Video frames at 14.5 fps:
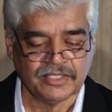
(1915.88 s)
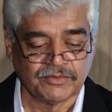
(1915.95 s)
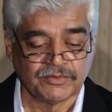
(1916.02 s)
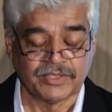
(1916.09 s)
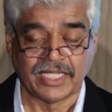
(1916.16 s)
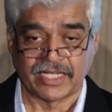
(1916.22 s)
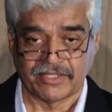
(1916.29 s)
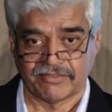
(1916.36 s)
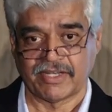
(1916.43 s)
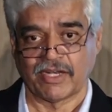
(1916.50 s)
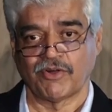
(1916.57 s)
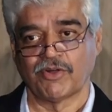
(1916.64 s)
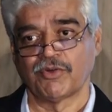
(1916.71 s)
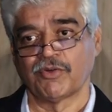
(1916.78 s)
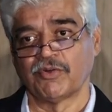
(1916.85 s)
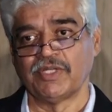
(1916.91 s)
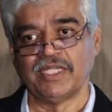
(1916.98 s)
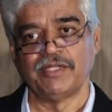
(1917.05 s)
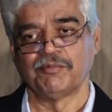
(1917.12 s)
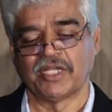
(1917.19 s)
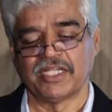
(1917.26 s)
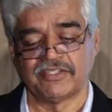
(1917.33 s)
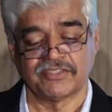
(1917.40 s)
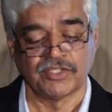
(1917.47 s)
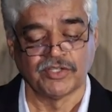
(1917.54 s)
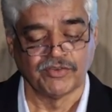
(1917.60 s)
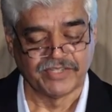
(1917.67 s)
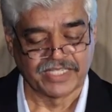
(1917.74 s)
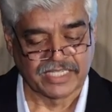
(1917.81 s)
So that is recorded only in Malaysia,
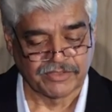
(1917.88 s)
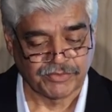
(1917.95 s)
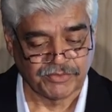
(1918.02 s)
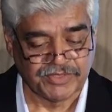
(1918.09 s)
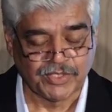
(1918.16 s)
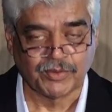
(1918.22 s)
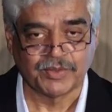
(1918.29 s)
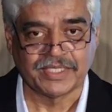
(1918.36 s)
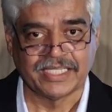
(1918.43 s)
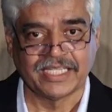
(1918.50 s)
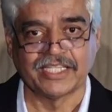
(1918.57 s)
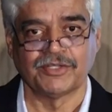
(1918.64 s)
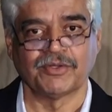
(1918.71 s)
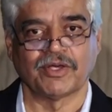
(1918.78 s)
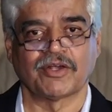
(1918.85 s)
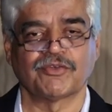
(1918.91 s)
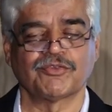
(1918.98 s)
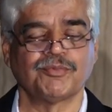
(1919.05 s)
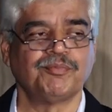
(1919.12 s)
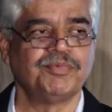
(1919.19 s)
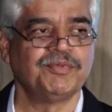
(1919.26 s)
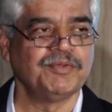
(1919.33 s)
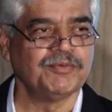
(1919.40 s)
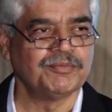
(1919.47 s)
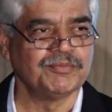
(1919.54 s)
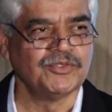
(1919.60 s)
nowhere else. So we don't take into account. So few,